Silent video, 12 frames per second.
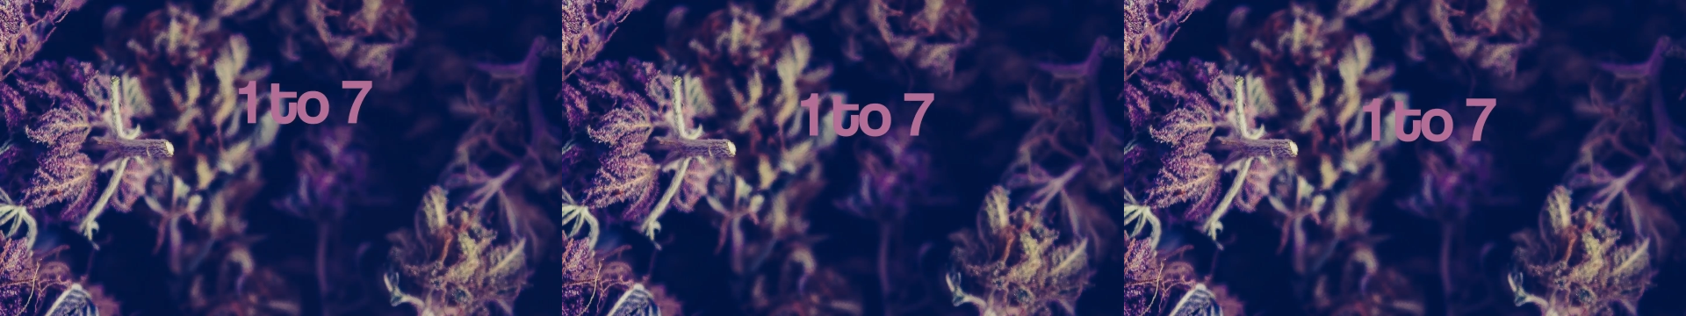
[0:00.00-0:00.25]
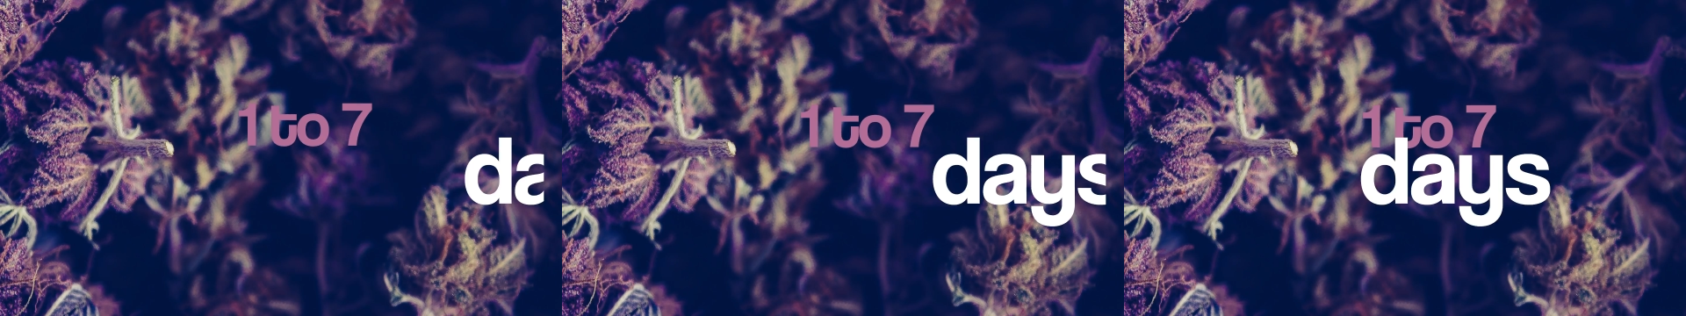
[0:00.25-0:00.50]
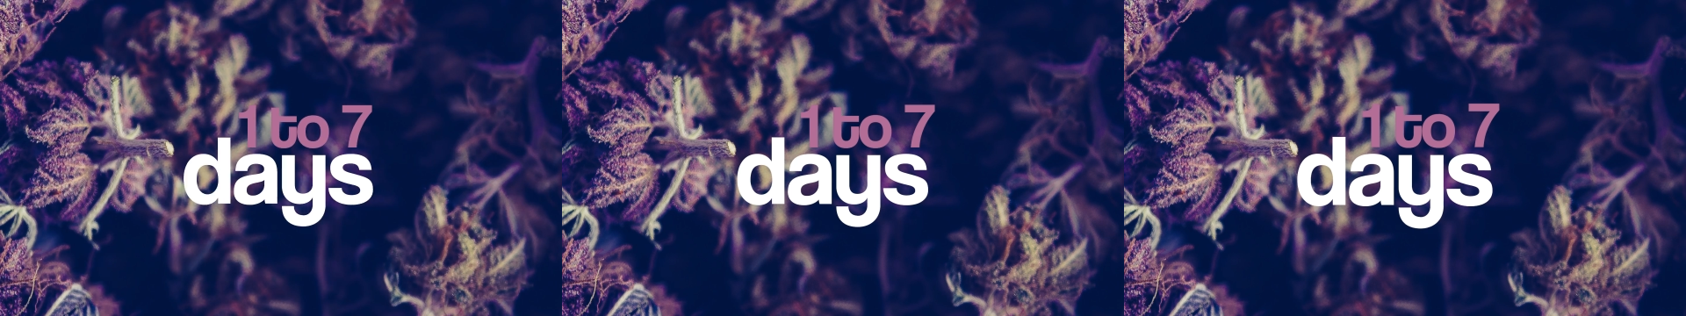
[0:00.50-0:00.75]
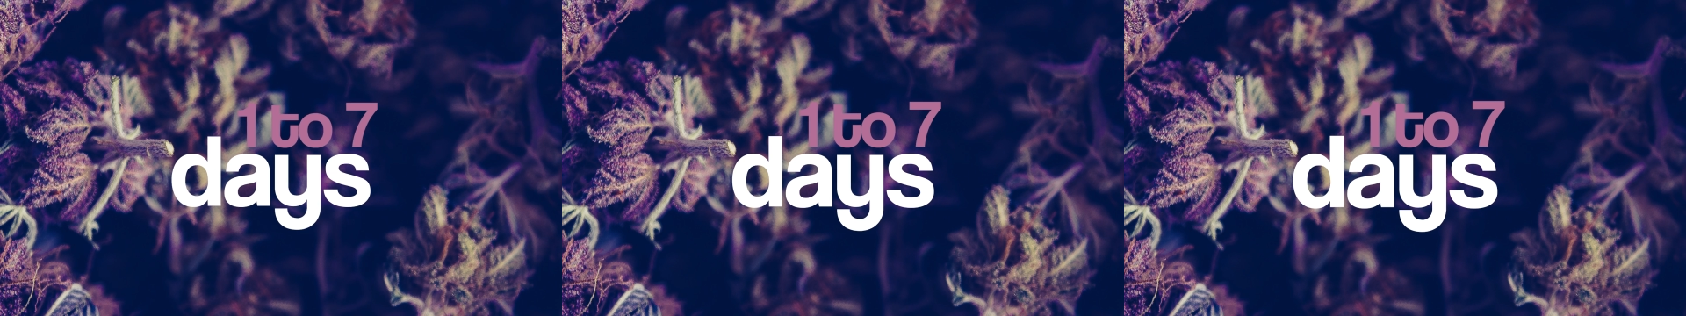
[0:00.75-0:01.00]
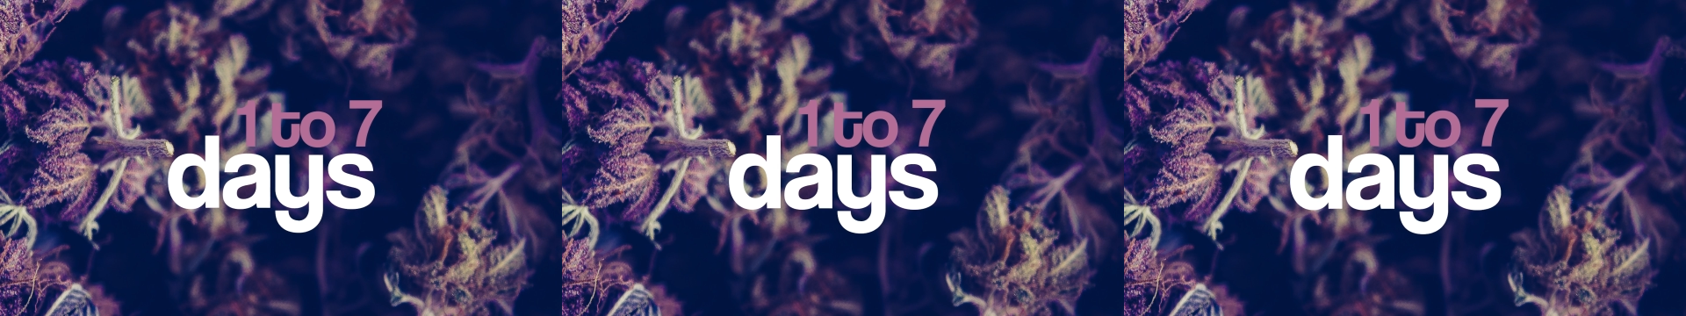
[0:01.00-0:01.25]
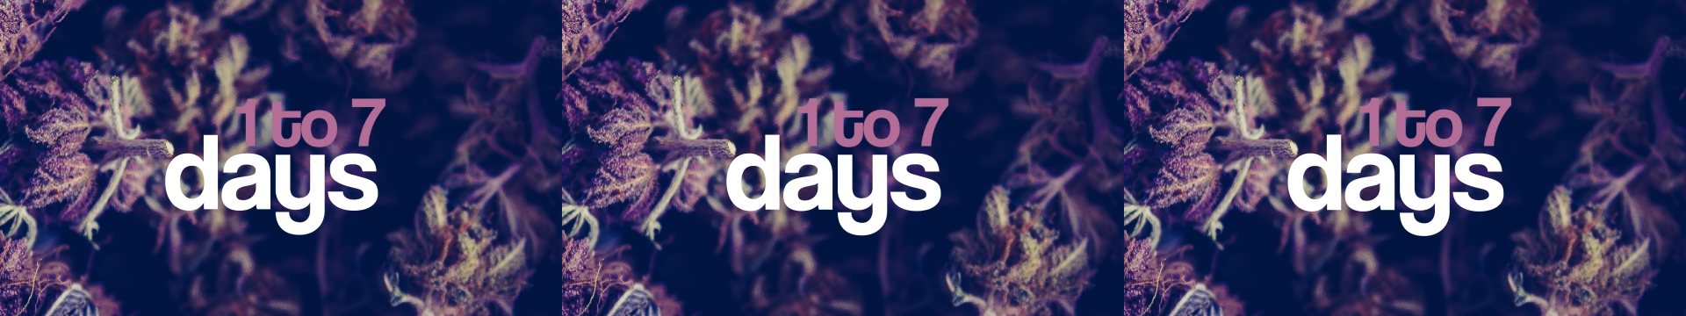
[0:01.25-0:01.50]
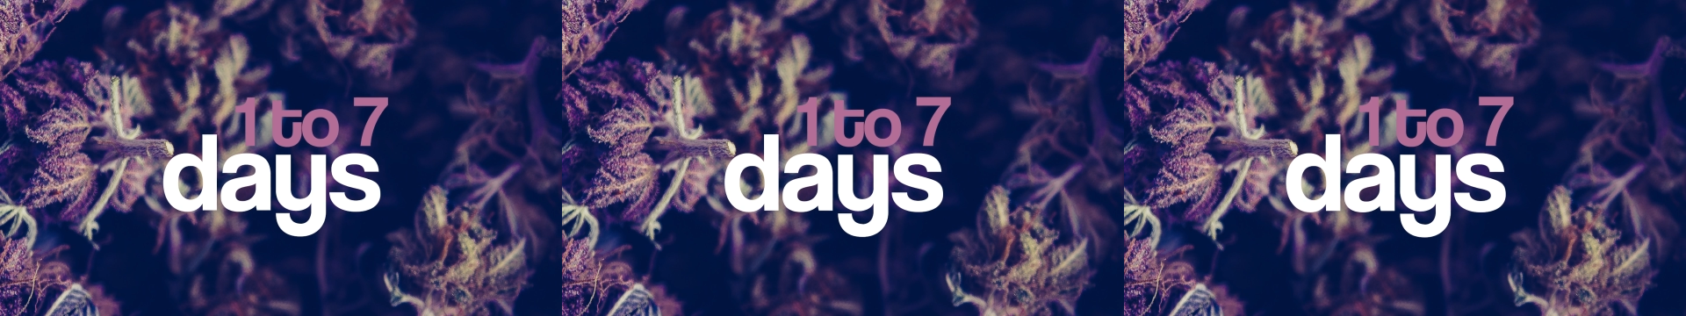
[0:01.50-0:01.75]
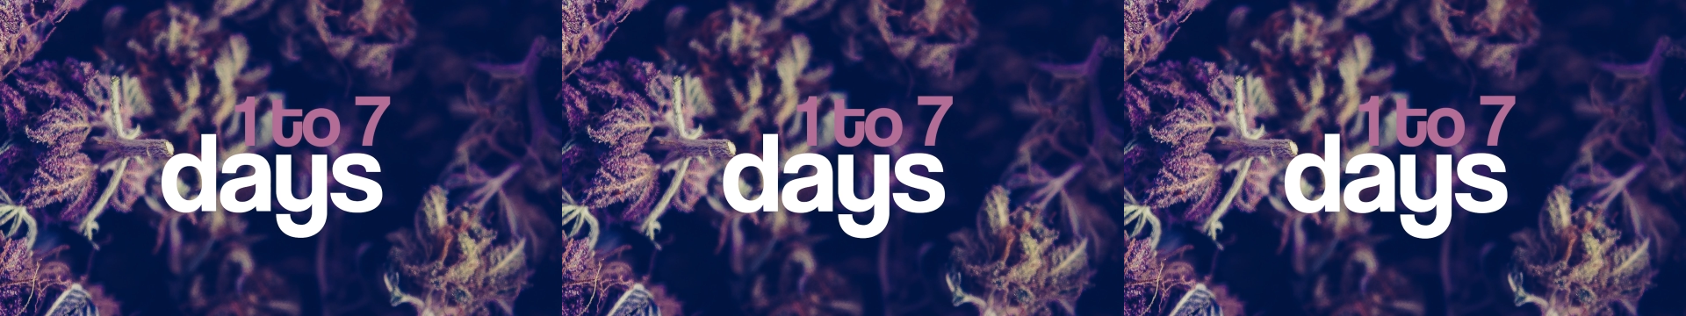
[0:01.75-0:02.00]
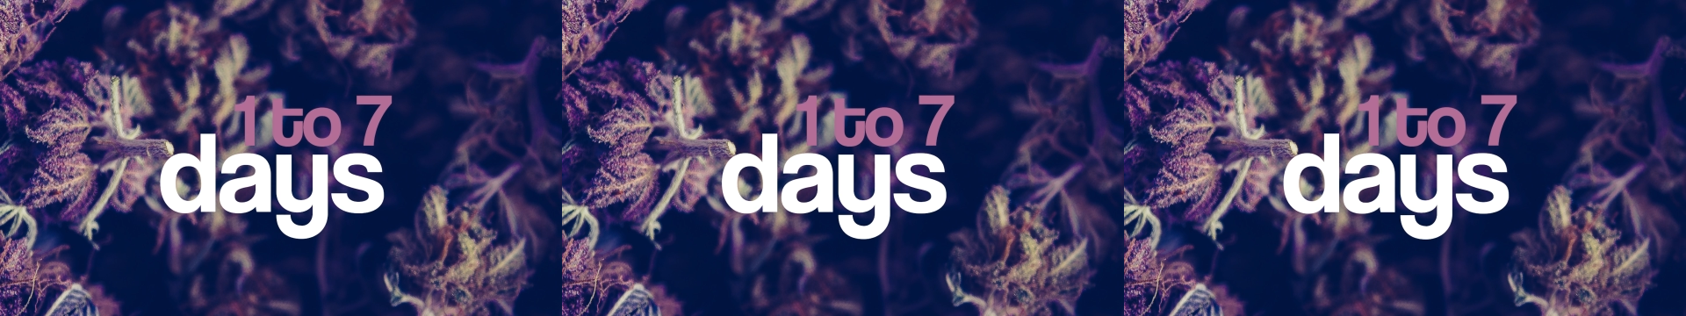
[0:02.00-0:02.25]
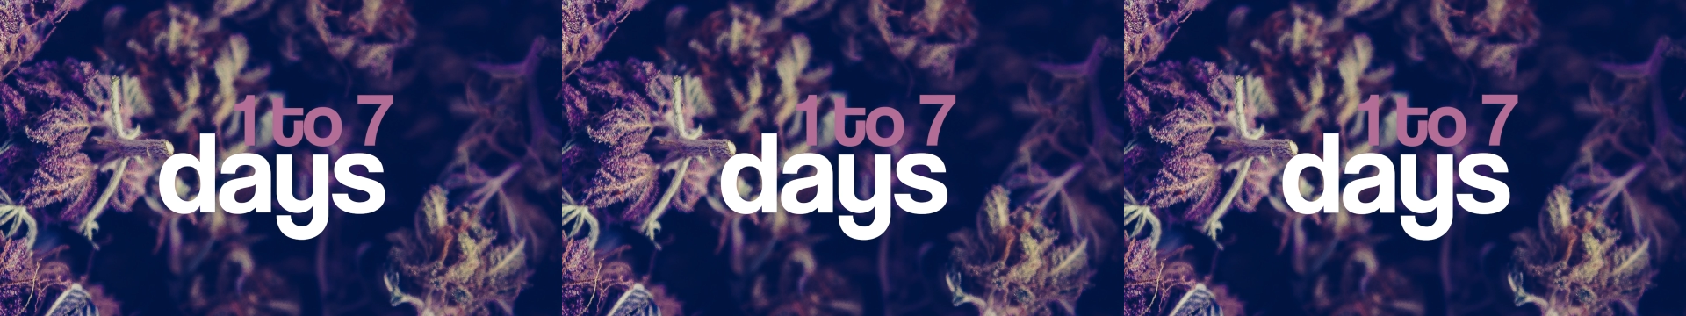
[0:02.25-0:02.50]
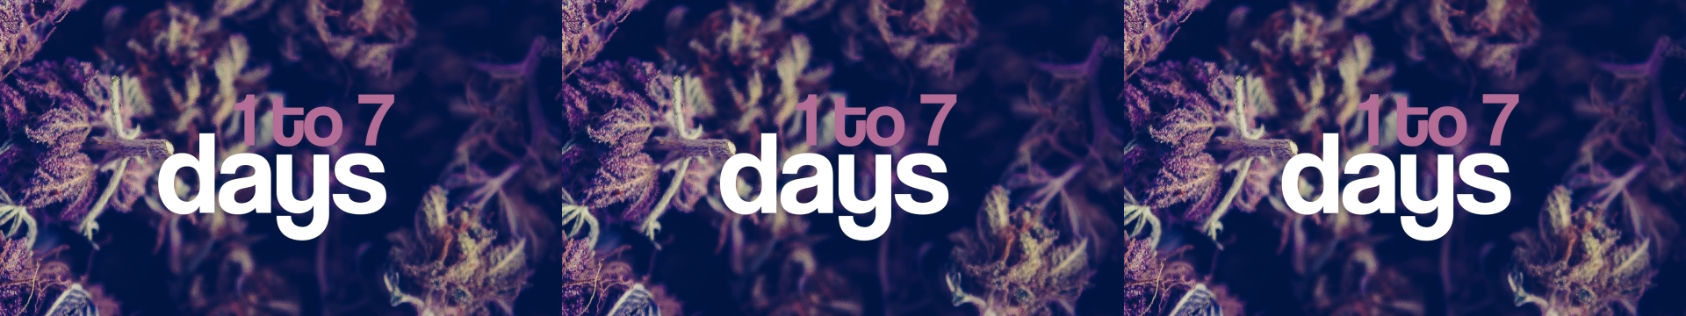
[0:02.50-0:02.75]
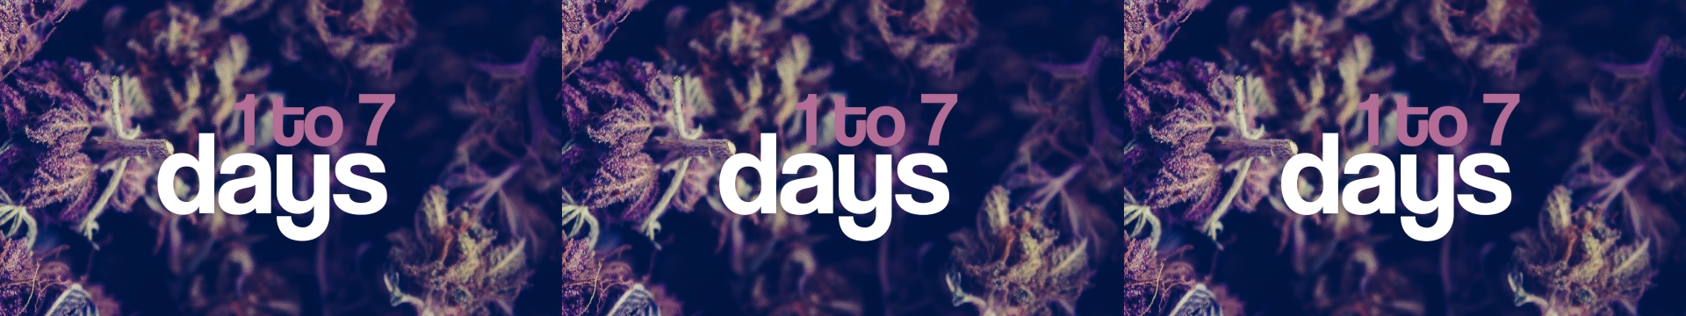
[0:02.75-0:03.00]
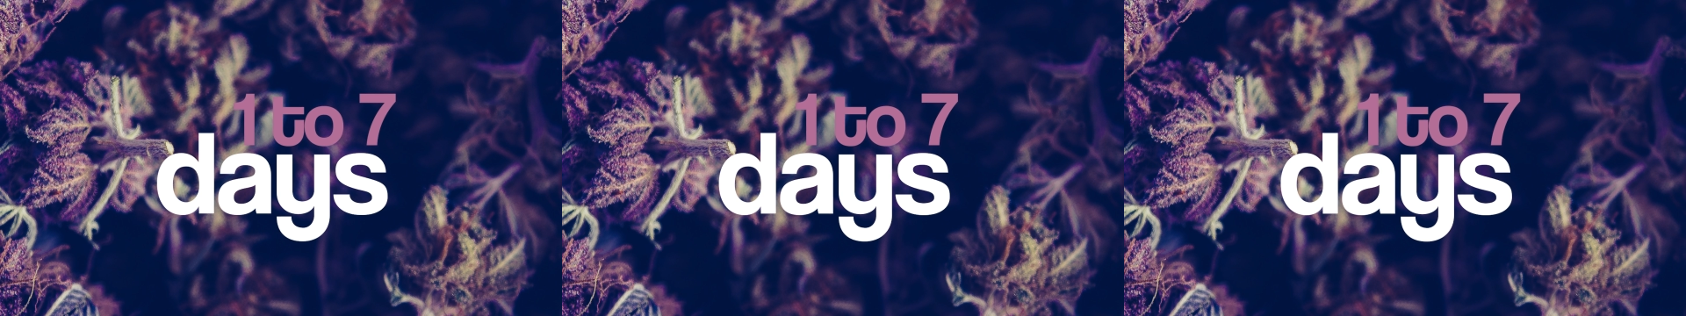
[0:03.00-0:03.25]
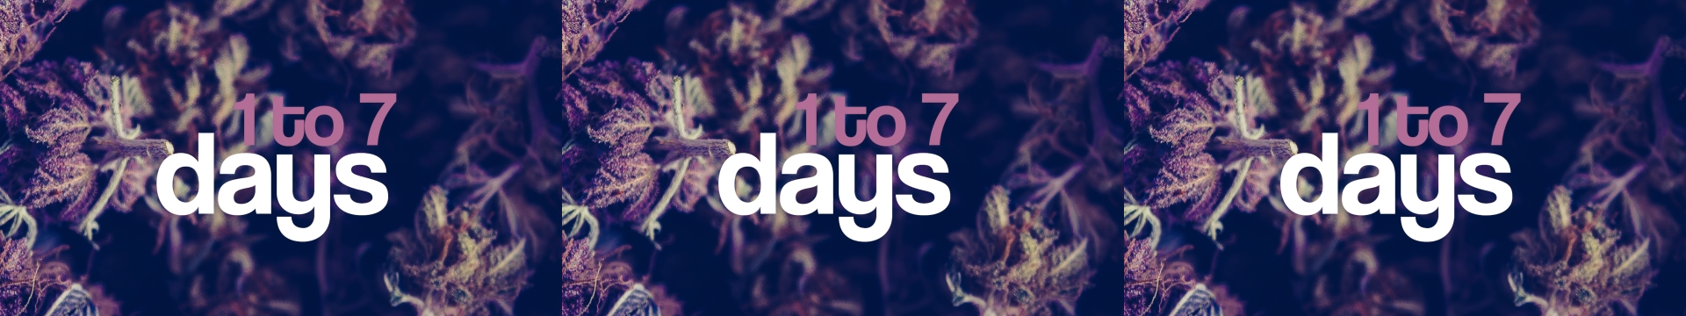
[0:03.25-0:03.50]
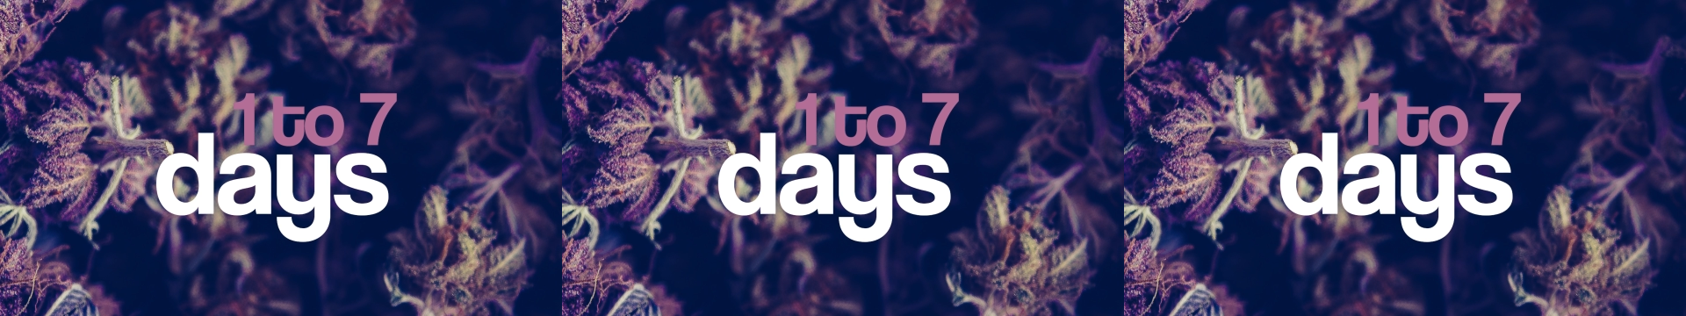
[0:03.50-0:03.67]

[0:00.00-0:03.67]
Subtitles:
(no speaker visible)